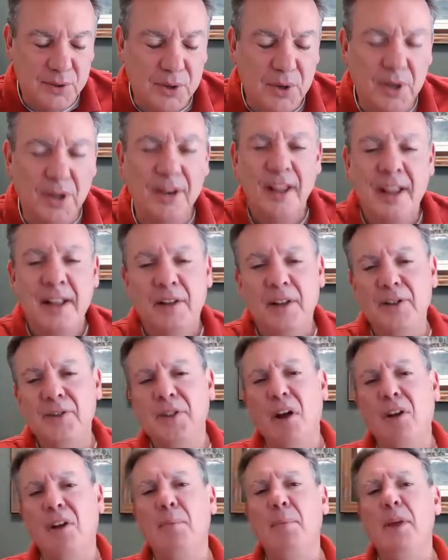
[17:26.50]
good. Let's
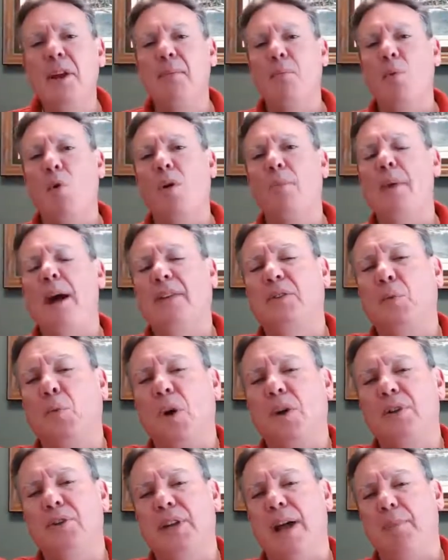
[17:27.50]
talk a minute more about the
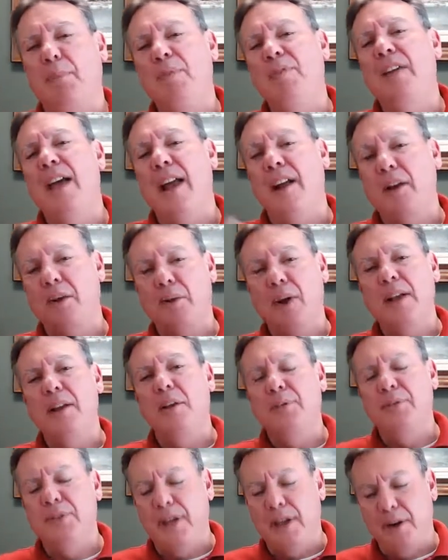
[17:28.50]
workshop. We've got a great
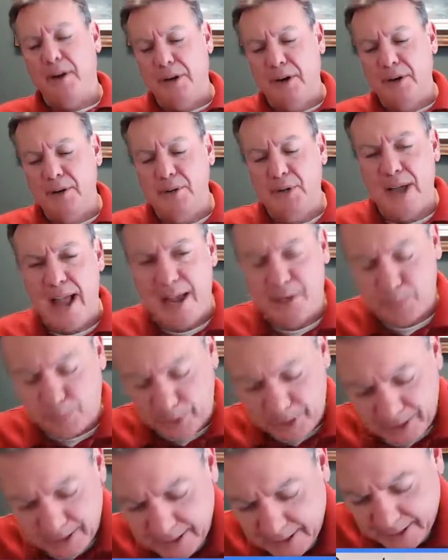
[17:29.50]
hotel here in
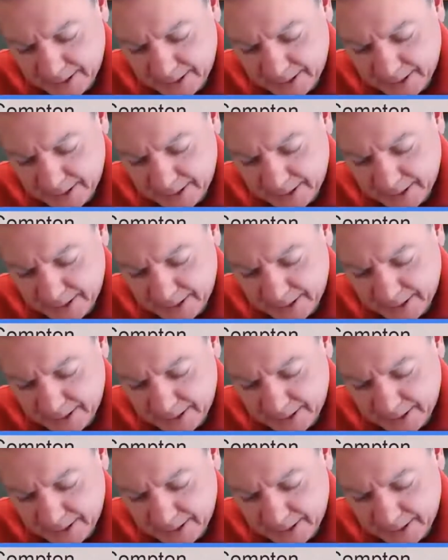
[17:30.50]
Jasper.